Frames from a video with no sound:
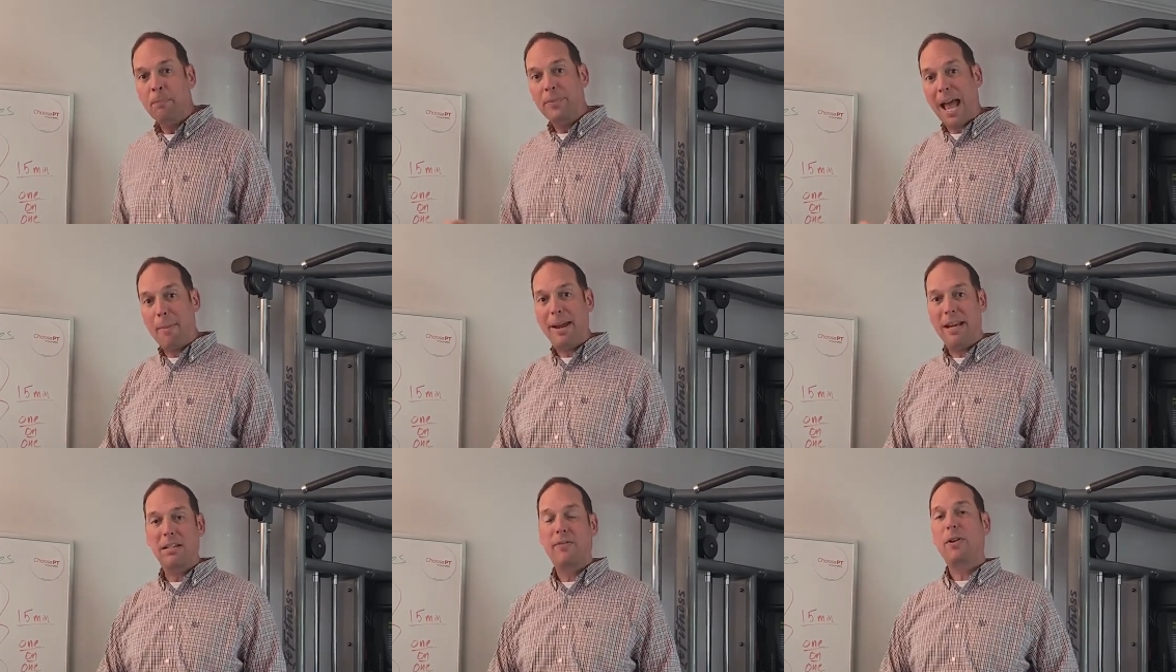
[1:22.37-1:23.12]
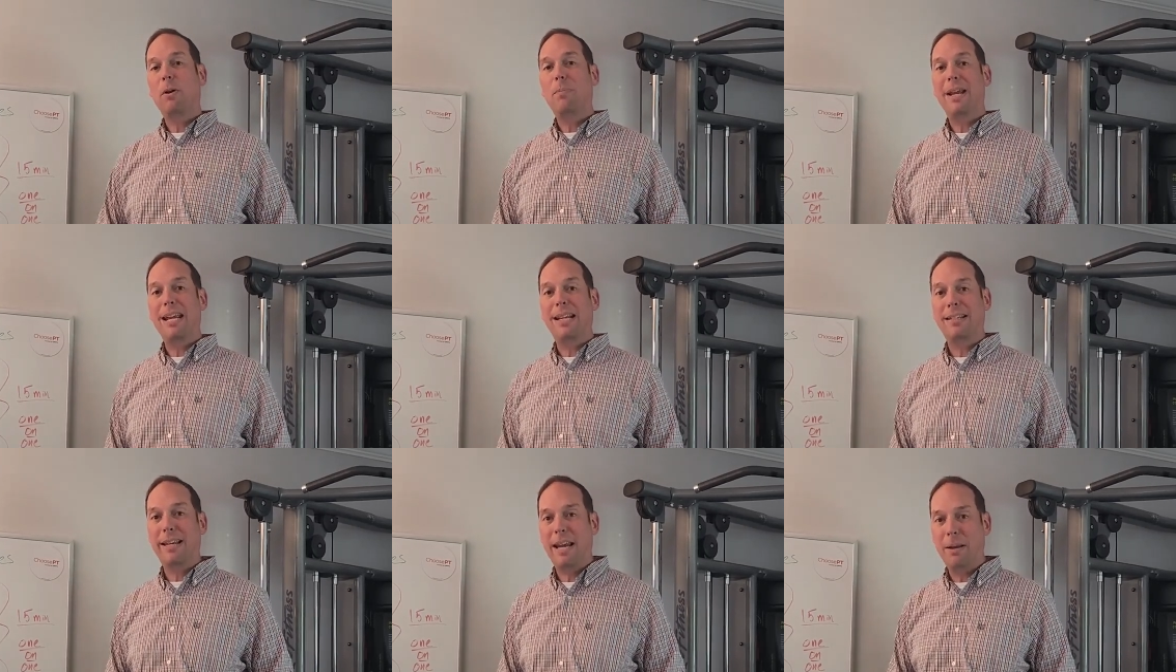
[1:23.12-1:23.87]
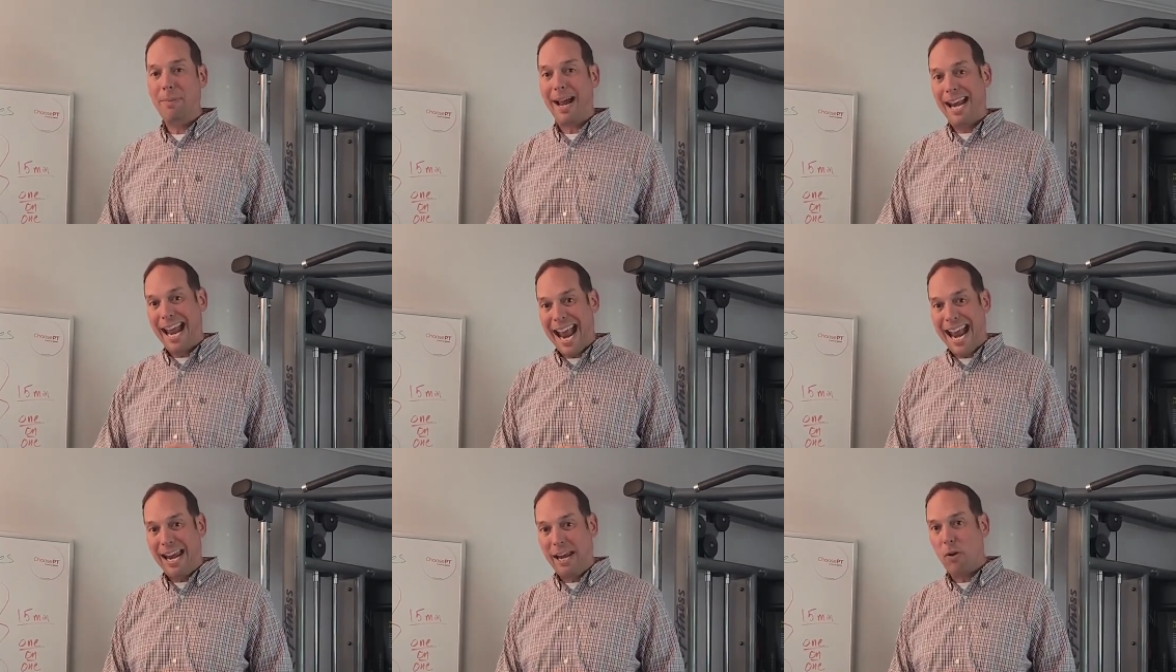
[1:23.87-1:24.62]
That means if you're being seen by an
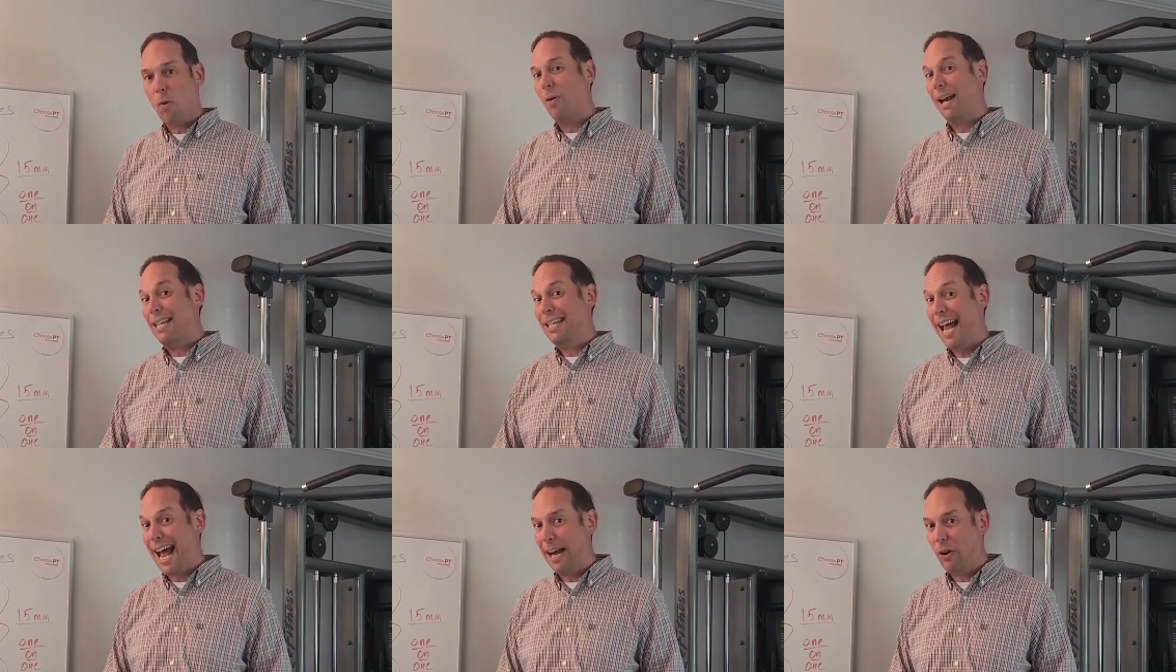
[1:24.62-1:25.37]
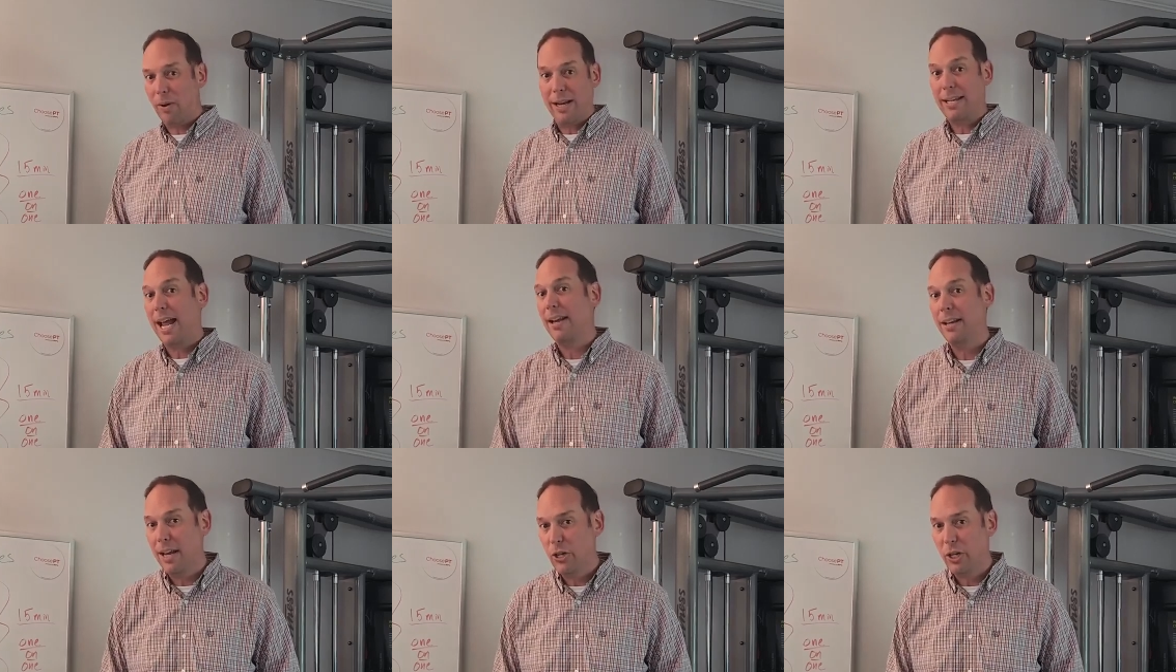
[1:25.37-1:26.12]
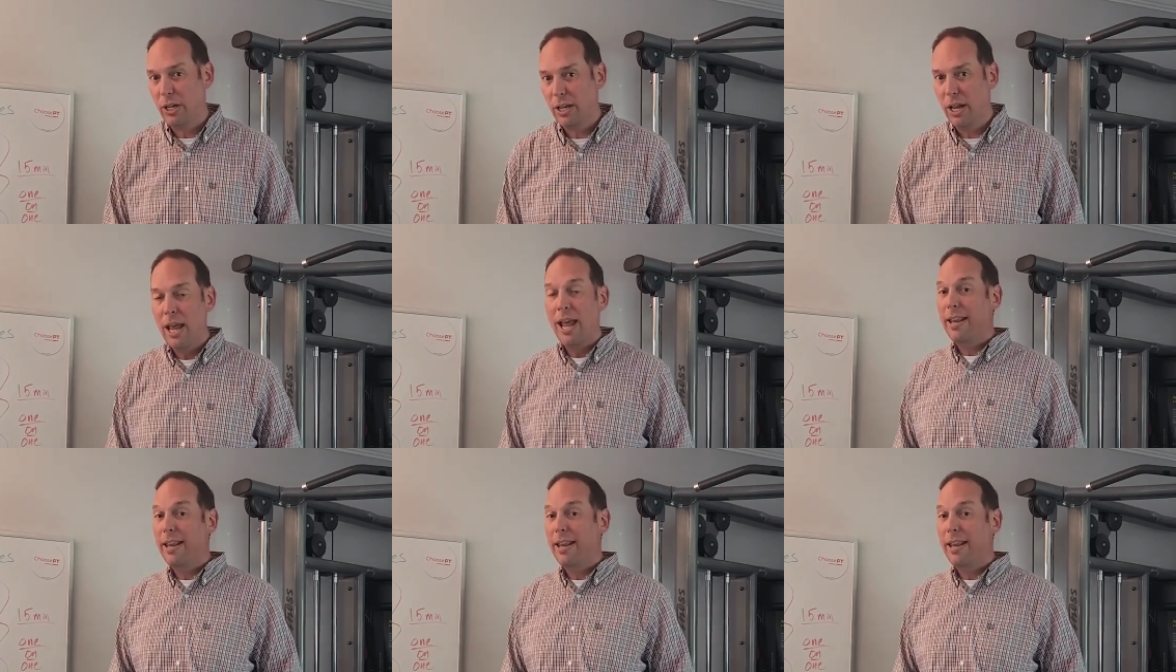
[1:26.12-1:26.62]
aide or a tech or a technician,